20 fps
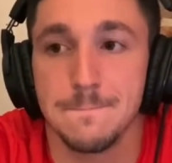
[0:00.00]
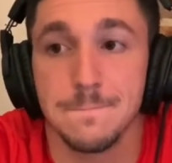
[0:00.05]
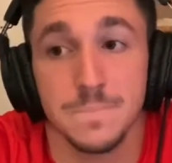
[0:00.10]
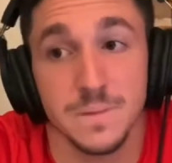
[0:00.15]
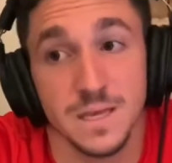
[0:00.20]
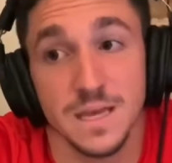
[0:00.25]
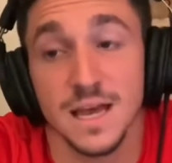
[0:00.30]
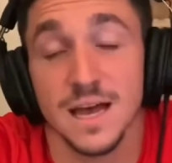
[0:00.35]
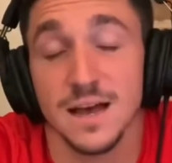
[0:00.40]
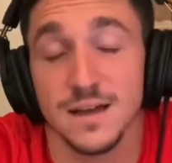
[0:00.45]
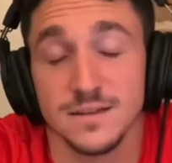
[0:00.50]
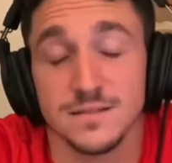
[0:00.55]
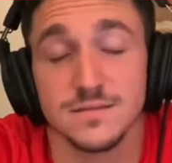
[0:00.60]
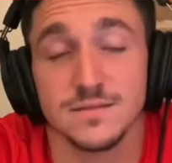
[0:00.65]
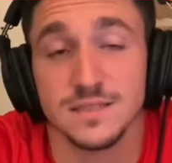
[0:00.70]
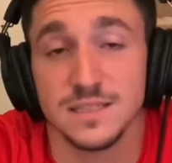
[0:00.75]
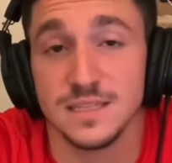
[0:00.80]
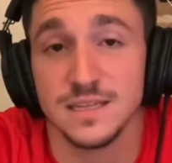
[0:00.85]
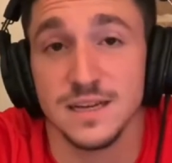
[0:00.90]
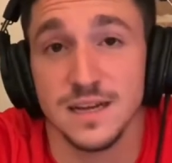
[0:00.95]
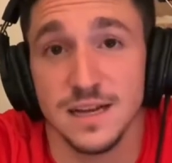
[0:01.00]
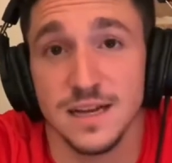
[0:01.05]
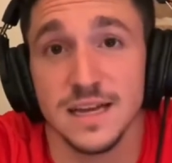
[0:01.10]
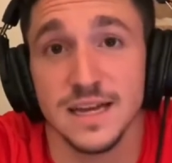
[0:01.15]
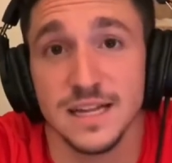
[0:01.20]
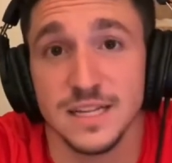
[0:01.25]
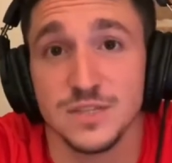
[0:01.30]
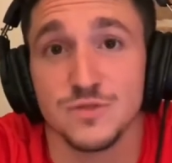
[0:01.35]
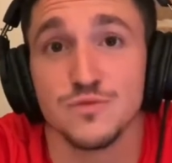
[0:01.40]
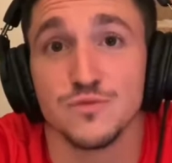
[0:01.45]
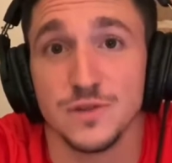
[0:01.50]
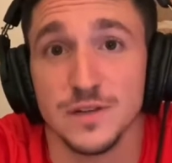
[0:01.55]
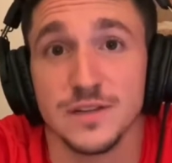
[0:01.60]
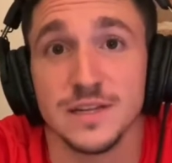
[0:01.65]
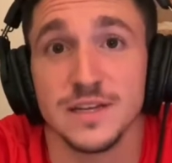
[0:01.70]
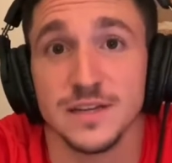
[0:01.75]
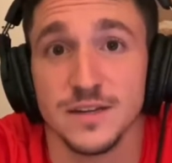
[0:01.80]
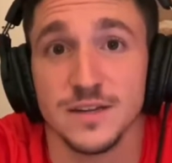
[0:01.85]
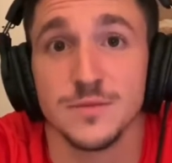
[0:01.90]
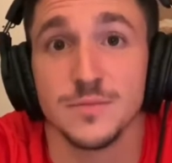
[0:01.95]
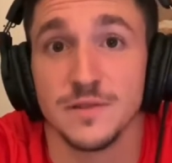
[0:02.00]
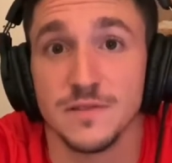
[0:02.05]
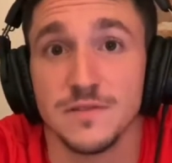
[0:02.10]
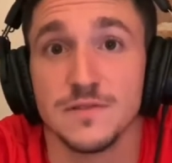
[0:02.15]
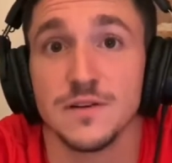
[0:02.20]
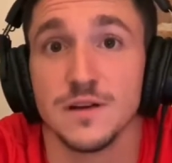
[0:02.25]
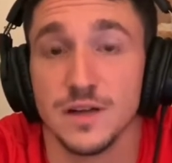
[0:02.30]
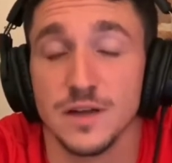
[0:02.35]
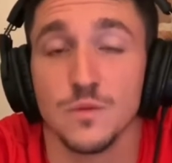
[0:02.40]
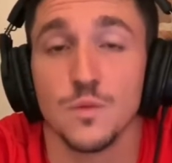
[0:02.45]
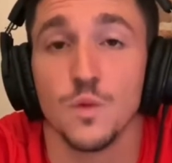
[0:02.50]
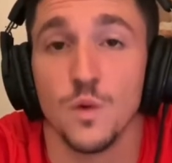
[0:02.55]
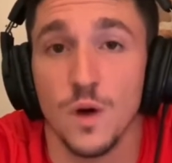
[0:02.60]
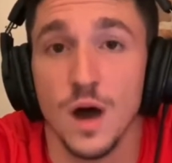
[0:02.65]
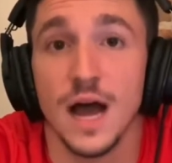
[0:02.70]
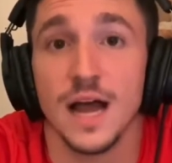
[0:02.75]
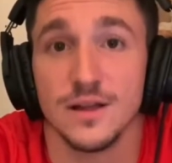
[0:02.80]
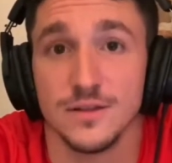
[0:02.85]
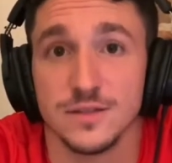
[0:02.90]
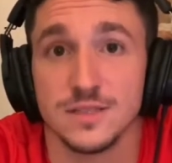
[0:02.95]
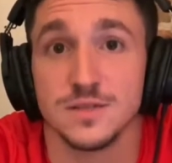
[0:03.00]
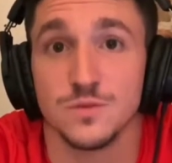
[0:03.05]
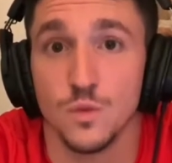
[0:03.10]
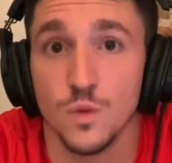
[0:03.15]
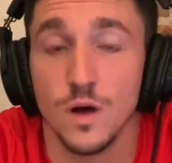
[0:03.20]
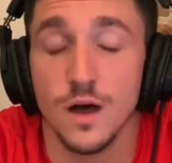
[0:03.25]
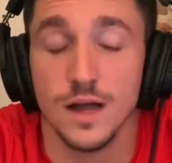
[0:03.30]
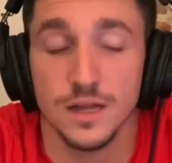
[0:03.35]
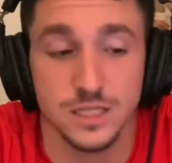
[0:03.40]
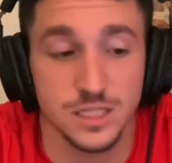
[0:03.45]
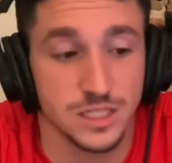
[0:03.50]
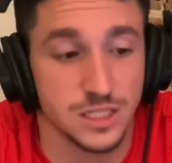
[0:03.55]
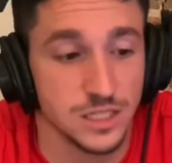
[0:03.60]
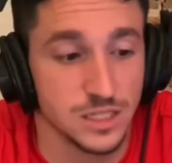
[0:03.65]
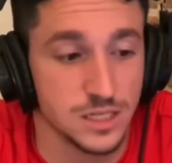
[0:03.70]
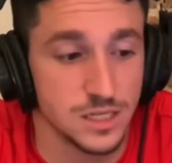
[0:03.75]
yeah, it's really gonna be fucking wild to watch.